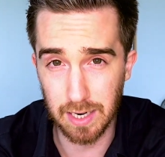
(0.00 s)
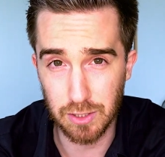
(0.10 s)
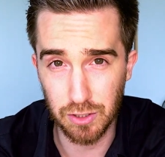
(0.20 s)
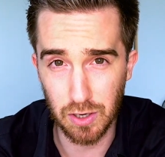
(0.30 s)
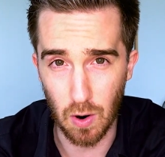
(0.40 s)

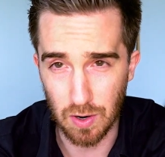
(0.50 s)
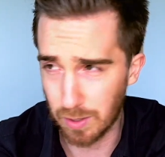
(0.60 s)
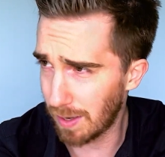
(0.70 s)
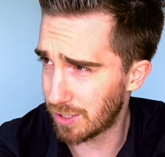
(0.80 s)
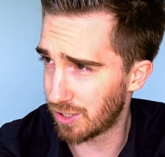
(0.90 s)
that you know? The
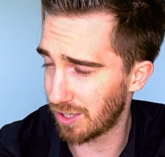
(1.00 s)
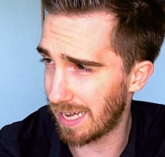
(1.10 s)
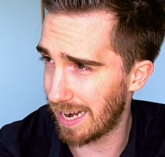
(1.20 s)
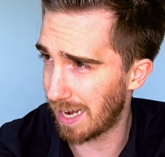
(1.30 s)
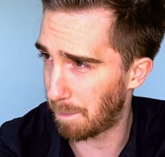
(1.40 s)
questions are
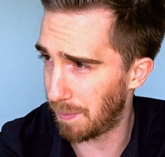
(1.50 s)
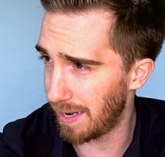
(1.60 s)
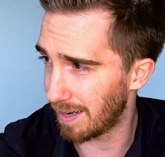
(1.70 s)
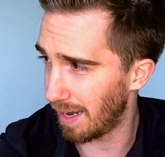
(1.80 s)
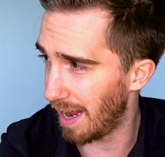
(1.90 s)
getting a
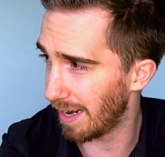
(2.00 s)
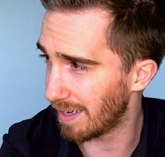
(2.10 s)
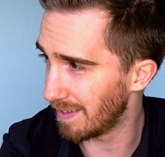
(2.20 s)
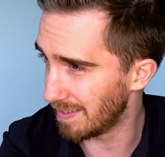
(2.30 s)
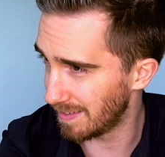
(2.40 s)
bit, like,
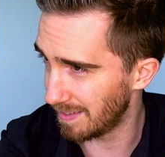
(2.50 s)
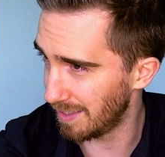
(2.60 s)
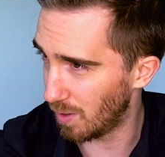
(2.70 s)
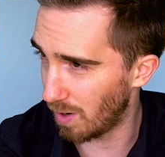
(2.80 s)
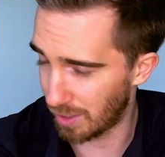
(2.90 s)

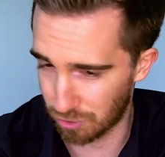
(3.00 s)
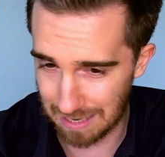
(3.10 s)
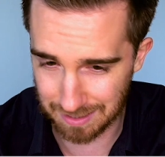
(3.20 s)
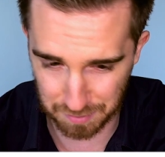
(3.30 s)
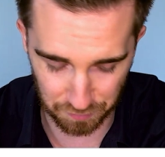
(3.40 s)
you know,
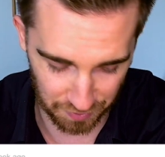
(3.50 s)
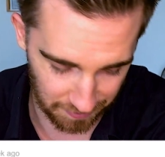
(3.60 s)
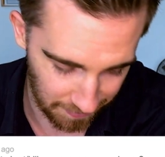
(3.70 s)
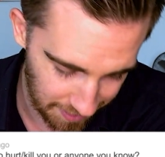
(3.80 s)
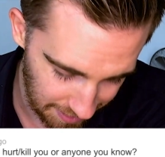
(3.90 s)
aggressive
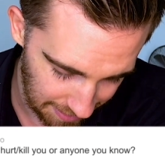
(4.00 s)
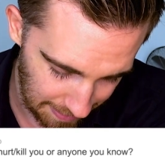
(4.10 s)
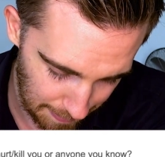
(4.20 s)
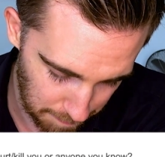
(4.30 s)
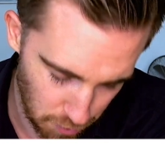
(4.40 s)
here.
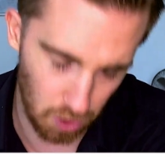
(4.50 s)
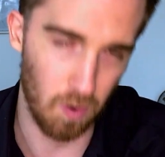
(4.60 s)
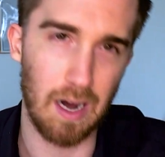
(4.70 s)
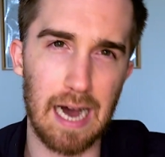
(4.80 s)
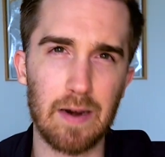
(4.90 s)

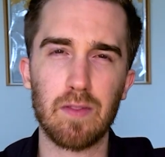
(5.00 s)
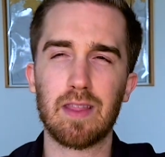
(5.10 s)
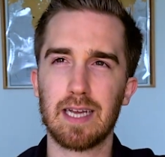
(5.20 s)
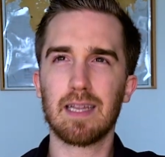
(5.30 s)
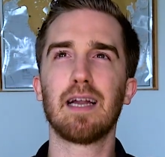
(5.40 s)
No, I don't
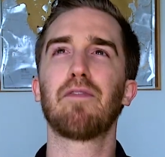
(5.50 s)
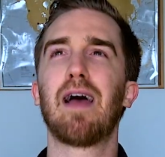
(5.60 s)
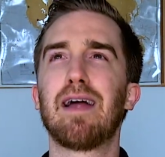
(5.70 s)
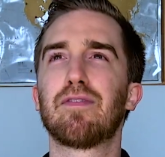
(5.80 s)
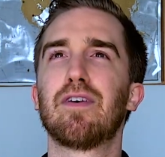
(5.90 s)
think that
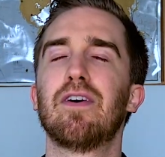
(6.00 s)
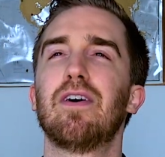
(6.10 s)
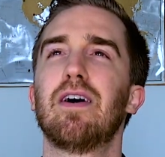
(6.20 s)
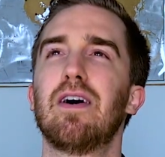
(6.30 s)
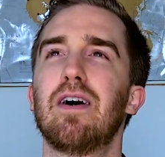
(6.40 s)
I've
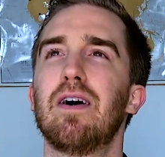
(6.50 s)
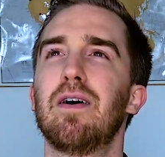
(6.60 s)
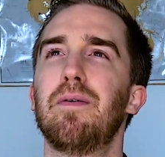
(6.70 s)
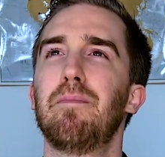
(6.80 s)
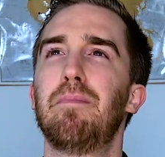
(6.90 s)

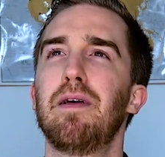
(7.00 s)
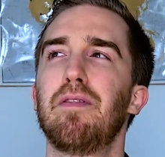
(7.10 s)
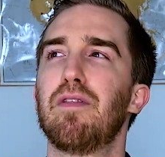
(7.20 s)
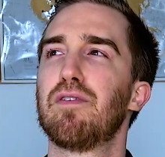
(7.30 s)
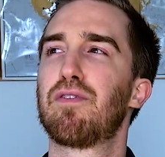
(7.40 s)
ever
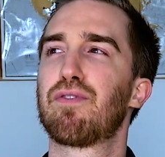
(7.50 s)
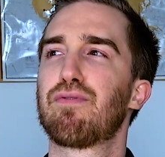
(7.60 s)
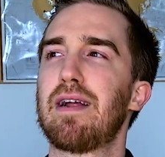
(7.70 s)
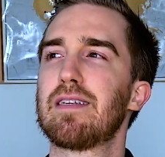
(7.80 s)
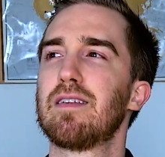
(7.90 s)
been
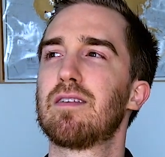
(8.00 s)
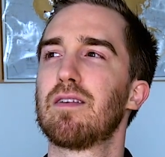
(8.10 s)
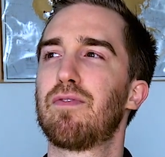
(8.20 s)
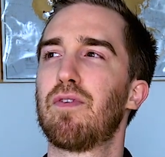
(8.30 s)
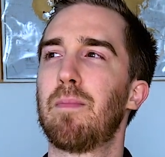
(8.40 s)
threatened
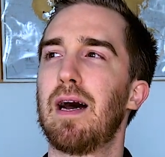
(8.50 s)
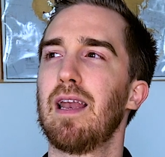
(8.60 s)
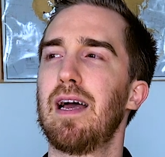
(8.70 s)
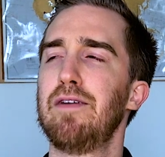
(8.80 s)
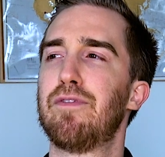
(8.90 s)
for my
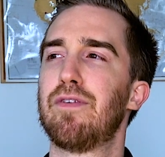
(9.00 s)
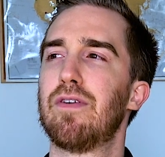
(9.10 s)
life.